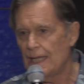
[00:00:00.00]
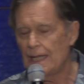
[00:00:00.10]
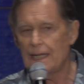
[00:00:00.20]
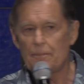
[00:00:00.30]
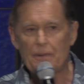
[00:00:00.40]

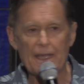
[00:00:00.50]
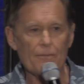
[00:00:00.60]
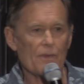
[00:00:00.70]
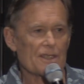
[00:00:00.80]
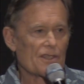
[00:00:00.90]
any
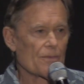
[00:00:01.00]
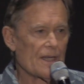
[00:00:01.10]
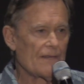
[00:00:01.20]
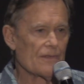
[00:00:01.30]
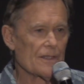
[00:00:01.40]
pain
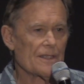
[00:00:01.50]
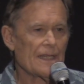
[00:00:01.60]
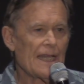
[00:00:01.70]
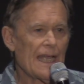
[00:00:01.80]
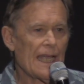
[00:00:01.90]
whatsoever,
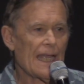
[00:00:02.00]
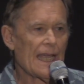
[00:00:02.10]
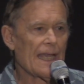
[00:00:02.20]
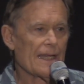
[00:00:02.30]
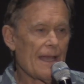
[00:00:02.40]

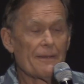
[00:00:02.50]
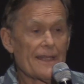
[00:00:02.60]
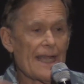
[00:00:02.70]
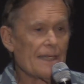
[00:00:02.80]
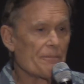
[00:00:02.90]
and that,
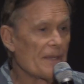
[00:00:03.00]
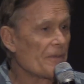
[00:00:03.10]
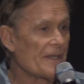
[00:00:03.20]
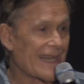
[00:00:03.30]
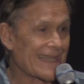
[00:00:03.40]
that can be
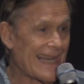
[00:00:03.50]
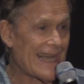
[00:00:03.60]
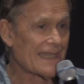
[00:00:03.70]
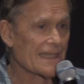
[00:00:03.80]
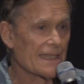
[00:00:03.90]

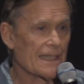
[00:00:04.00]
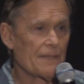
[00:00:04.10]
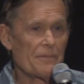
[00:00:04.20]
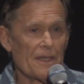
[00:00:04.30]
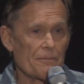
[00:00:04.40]
neglect,
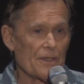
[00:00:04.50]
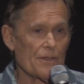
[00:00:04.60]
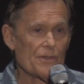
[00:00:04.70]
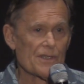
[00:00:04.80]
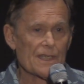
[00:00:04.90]
can be
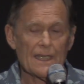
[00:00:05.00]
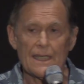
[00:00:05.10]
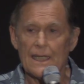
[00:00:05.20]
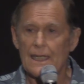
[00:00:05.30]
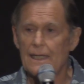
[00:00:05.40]
abuse,
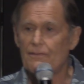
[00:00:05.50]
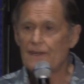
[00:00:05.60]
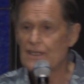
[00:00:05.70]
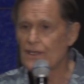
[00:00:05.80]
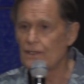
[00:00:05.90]
eh,
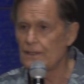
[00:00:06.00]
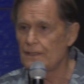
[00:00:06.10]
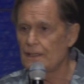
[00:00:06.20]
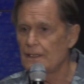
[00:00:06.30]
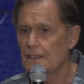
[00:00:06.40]
physical,
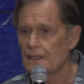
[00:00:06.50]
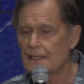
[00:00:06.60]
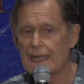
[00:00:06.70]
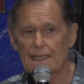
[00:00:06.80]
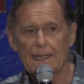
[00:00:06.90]

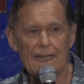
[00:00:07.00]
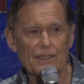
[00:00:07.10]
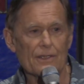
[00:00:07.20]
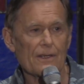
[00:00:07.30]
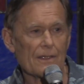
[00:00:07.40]

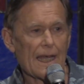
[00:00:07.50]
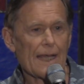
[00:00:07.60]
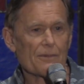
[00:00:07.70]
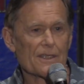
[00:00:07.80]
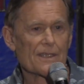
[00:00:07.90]
psychological.
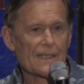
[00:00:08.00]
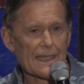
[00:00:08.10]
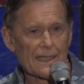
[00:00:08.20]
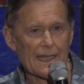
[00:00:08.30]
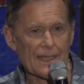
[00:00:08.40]
I was
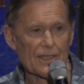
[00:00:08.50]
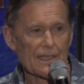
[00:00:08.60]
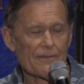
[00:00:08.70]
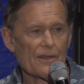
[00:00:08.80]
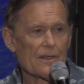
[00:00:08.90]

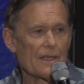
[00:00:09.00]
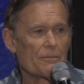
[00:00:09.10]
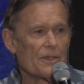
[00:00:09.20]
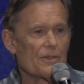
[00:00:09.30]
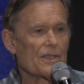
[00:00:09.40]
psychologically very
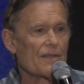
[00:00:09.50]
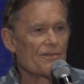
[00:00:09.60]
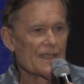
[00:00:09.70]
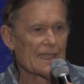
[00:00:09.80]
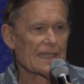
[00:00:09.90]
abused and
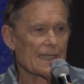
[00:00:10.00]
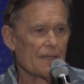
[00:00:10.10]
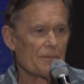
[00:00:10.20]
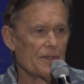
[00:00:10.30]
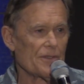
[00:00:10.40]
physically
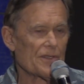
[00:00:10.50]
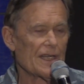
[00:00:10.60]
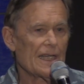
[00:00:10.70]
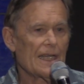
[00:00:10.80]
abused.